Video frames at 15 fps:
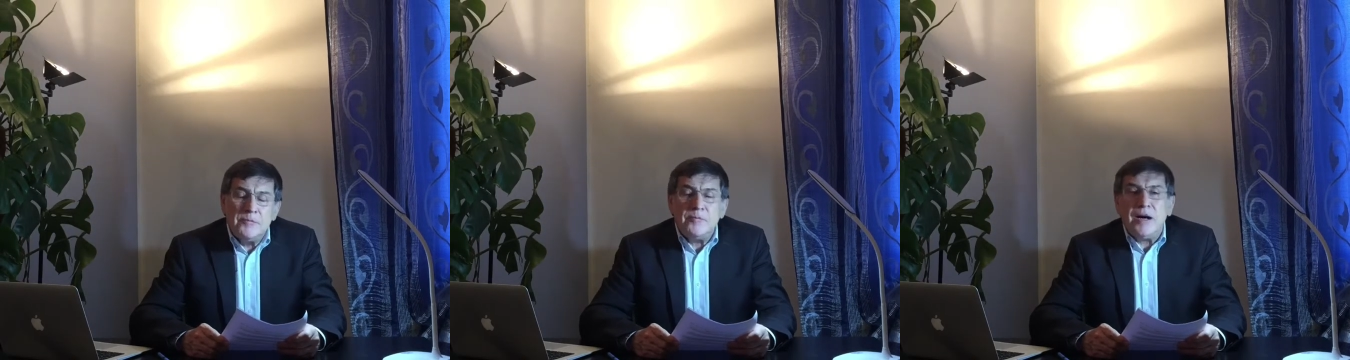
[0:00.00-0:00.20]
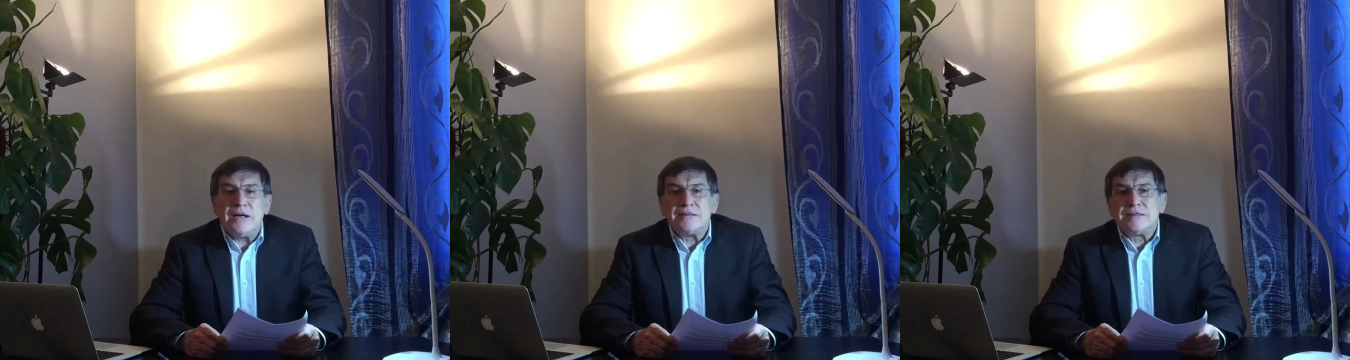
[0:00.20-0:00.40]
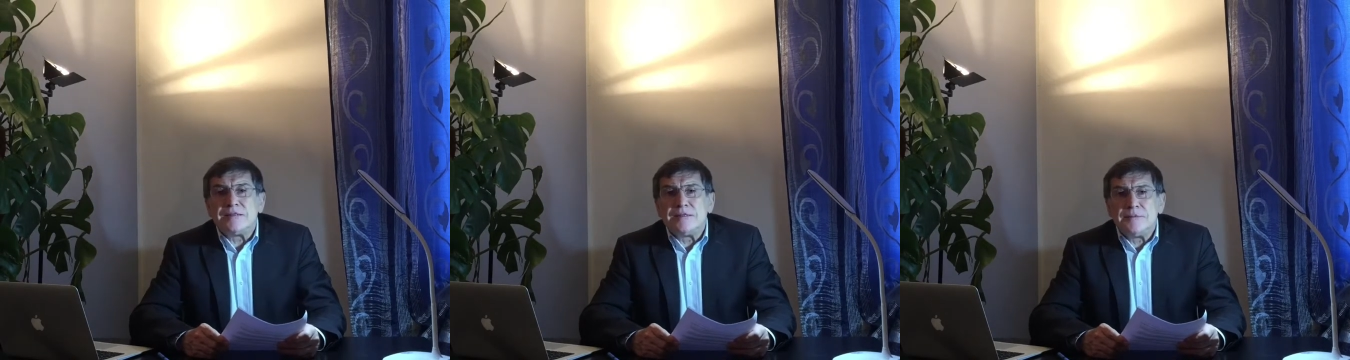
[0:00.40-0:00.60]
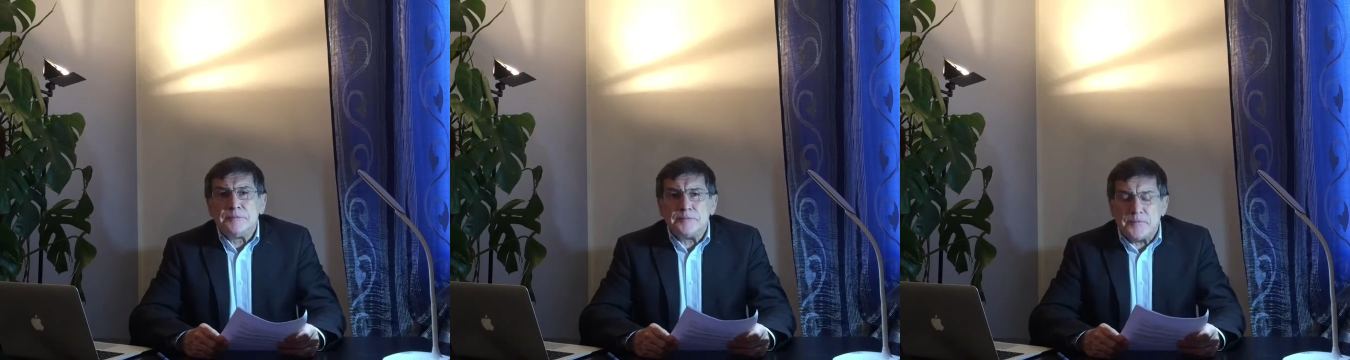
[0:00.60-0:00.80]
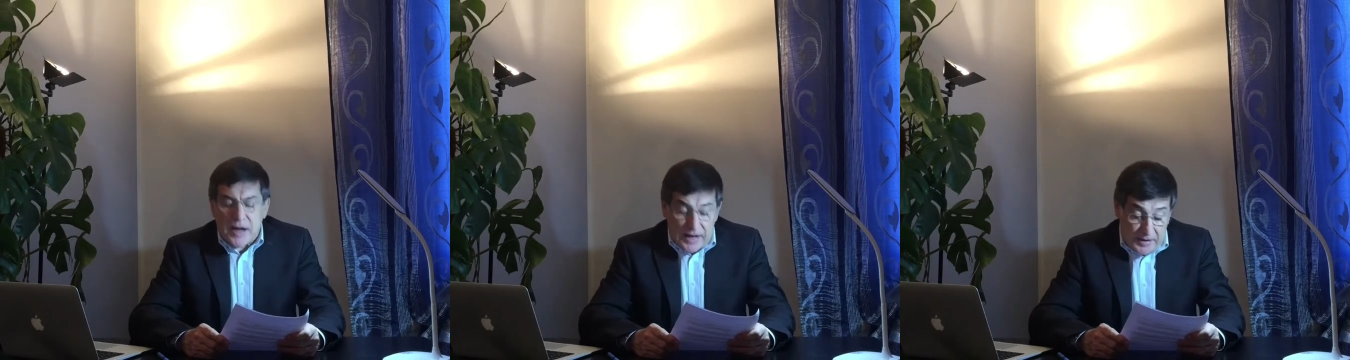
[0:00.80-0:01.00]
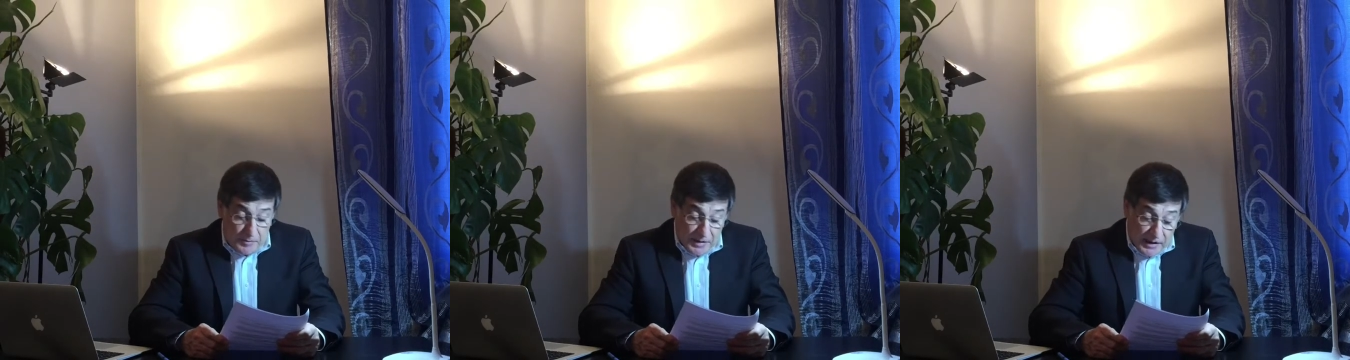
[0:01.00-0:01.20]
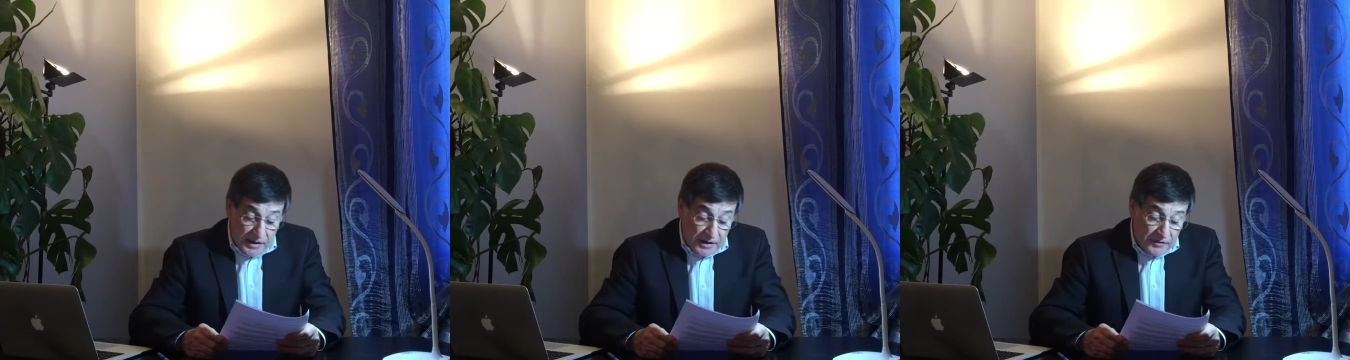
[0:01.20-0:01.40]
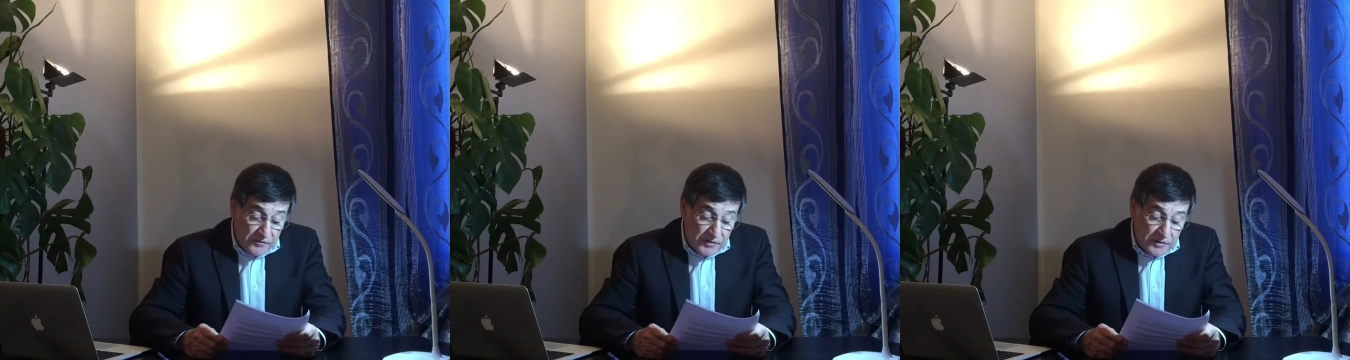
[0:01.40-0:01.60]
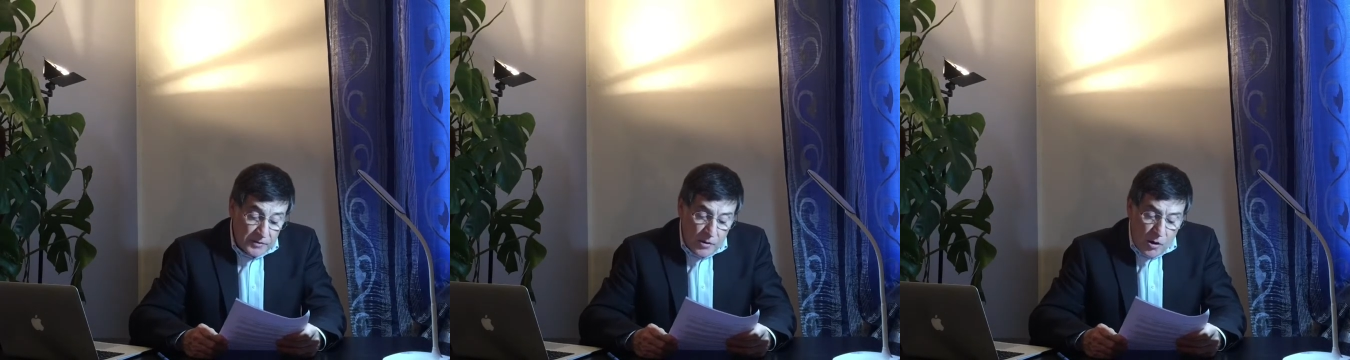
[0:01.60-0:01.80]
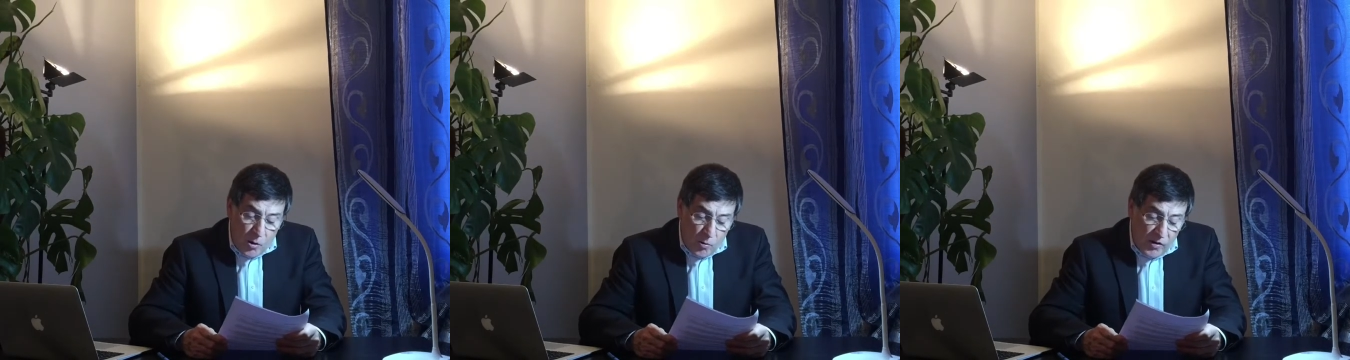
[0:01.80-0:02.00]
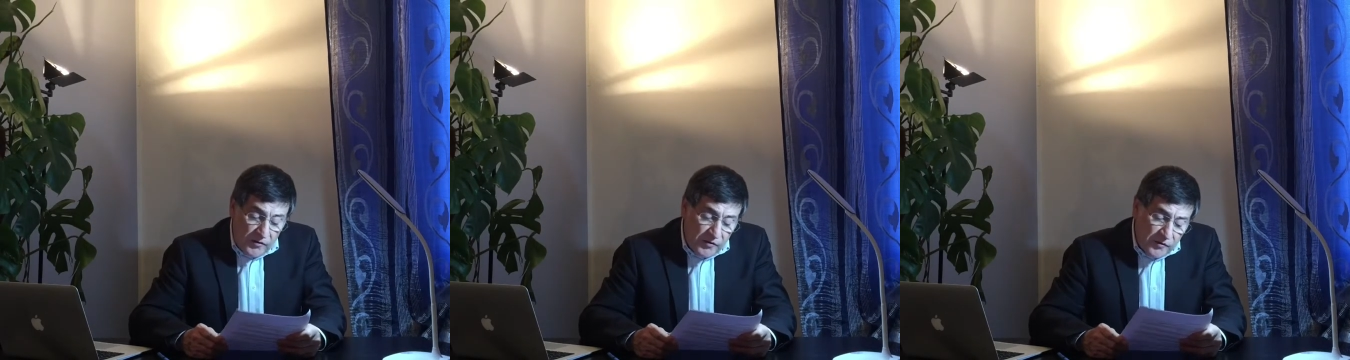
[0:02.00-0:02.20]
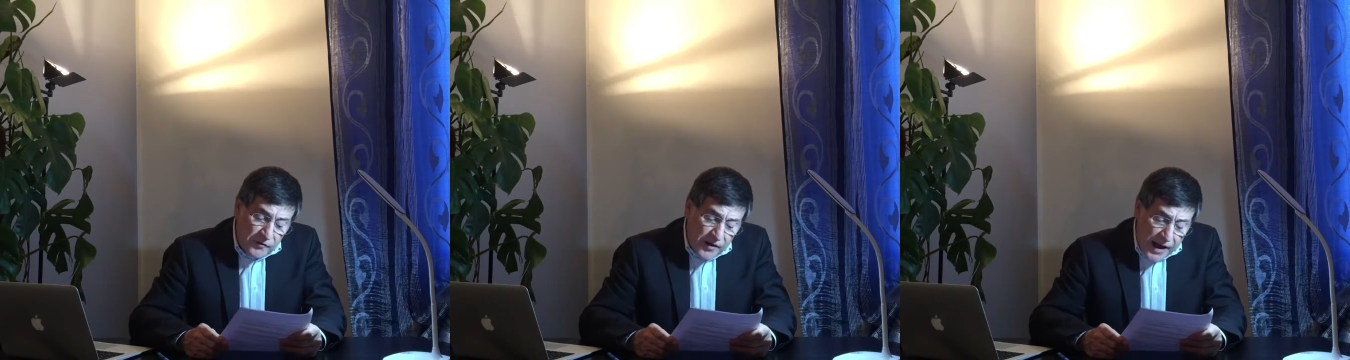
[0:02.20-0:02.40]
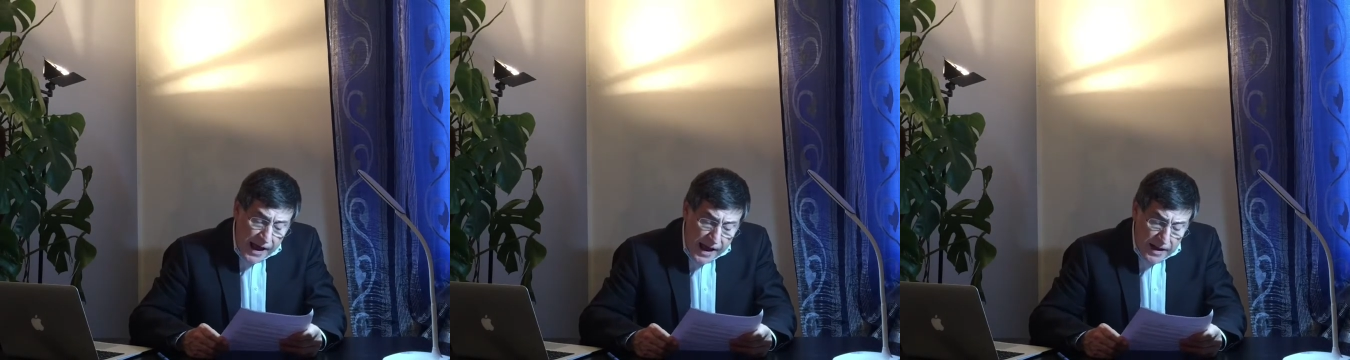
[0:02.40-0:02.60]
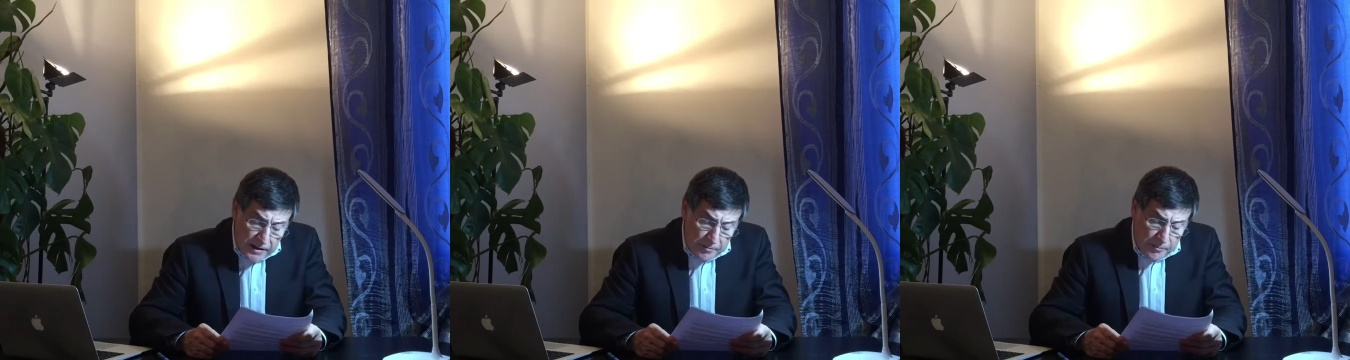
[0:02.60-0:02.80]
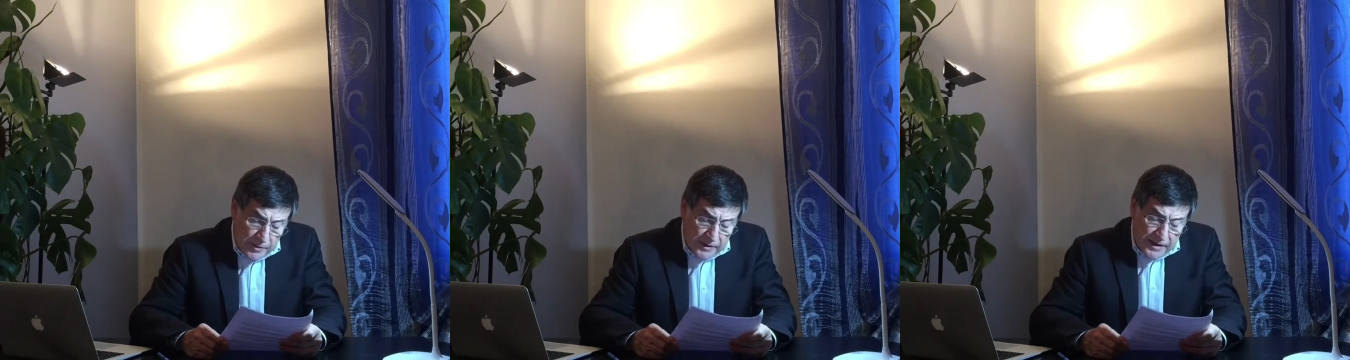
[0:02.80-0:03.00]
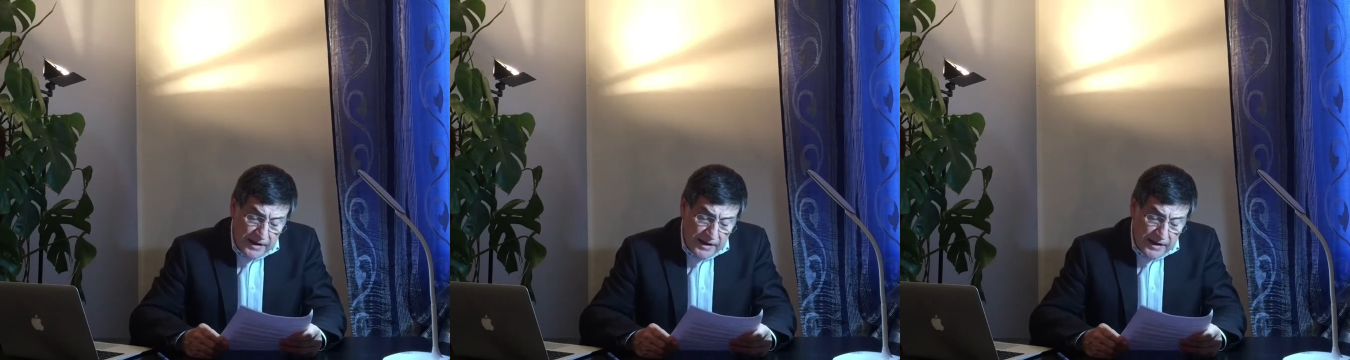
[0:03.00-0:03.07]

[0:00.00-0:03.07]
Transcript: But I believe with the help